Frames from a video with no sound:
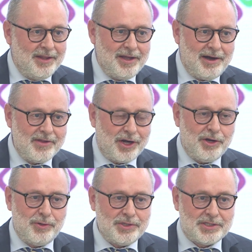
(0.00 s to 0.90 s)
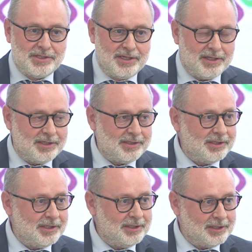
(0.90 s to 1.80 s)
They are the lowest
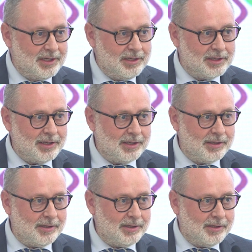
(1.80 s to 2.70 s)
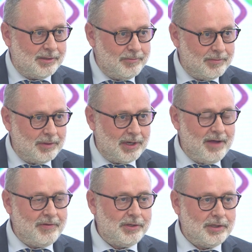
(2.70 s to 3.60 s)

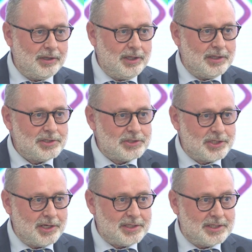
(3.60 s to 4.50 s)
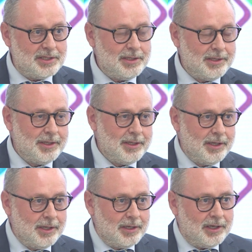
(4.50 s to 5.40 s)
level in the society,
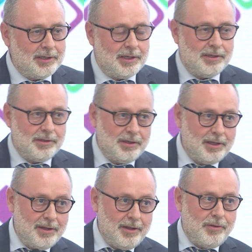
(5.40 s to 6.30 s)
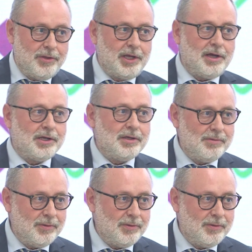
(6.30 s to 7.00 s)
and I think I,